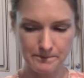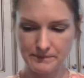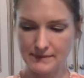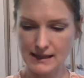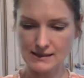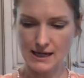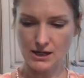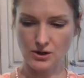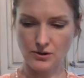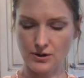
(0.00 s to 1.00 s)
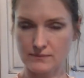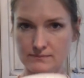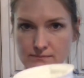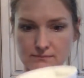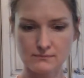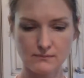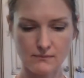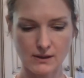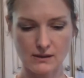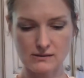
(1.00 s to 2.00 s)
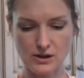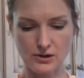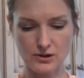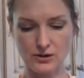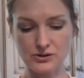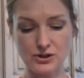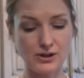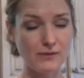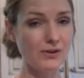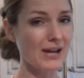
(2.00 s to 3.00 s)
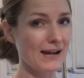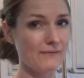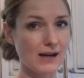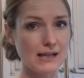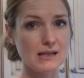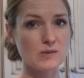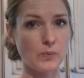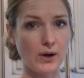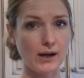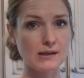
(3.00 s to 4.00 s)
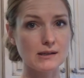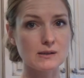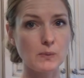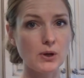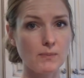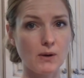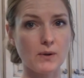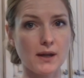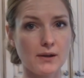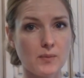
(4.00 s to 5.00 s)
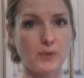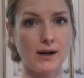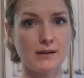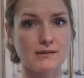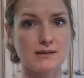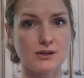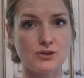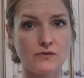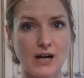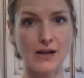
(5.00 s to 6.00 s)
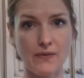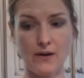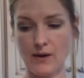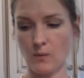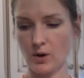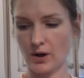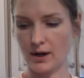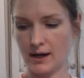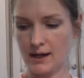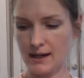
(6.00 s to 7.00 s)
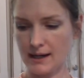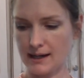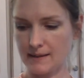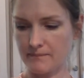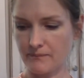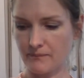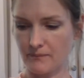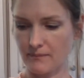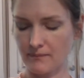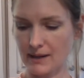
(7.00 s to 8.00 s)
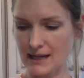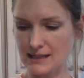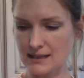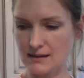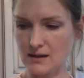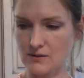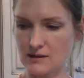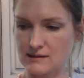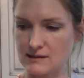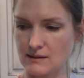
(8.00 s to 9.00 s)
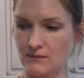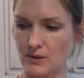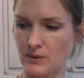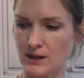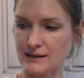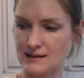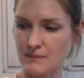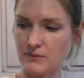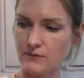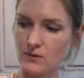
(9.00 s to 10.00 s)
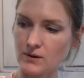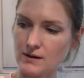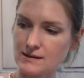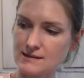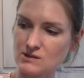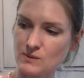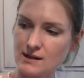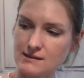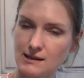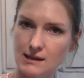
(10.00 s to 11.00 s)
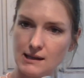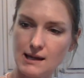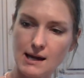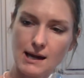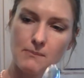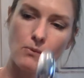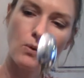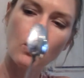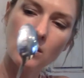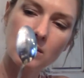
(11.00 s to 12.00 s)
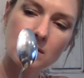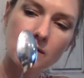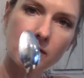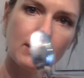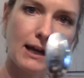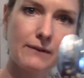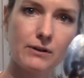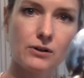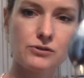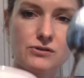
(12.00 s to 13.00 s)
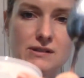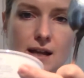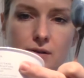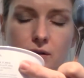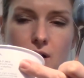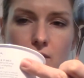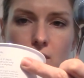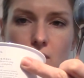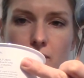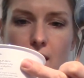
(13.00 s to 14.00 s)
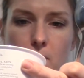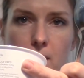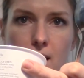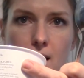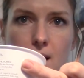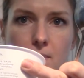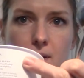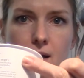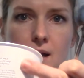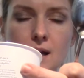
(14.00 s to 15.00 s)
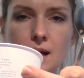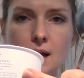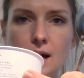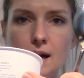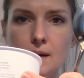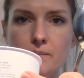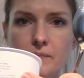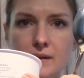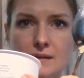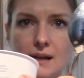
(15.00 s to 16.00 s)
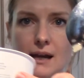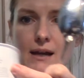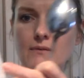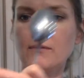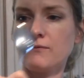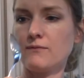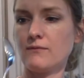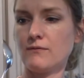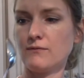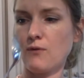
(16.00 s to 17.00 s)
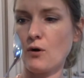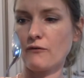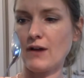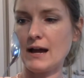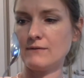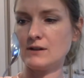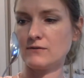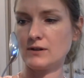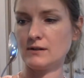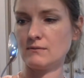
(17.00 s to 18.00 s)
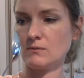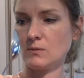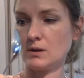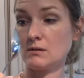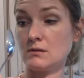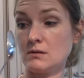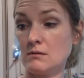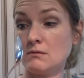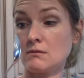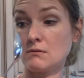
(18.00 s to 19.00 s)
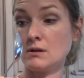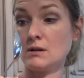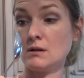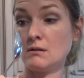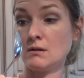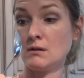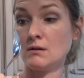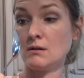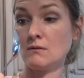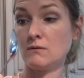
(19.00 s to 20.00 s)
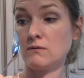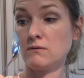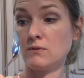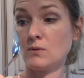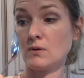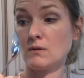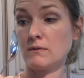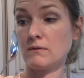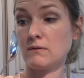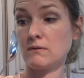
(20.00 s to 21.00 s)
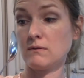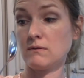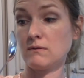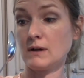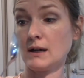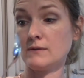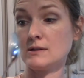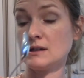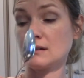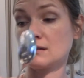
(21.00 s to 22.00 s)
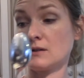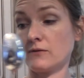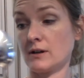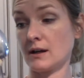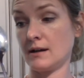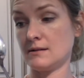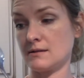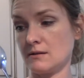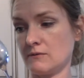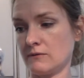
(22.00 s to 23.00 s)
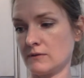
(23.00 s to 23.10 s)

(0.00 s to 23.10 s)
Now take your starter culture. If you can't find this brand, experiment with other brands that you've got there that work. But I did notice, or what said before, is this one has a lot more different live cultures, and I don't even know if that'll pick up, but it's got 4 or 5 different, 1, 2, 3, 4, 5, 6 different kinds of